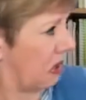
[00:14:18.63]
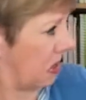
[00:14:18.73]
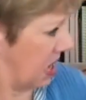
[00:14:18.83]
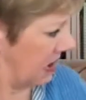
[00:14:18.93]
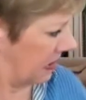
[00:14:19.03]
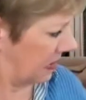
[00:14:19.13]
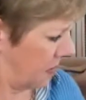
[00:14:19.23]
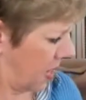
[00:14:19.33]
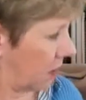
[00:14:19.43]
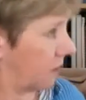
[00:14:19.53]
the least
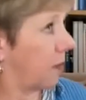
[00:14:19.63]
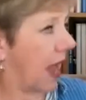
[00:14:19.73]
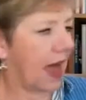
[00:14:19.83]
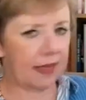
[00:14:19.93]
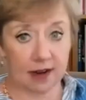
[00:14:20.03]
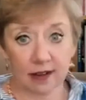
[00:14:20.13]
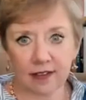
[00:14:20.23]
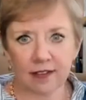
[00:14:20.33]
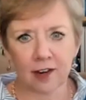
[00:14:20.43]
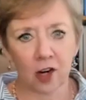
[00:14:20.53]
amount of math
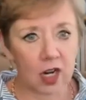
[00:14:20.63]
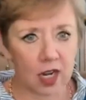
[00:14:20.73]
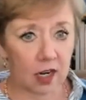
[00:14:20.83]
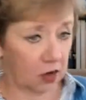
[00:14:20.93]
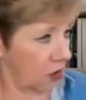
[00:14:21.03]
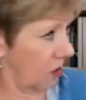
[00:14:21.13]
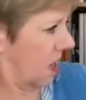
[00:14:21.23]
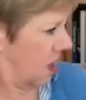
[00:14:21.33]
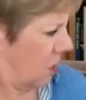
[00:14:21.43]
necessary to get a degree.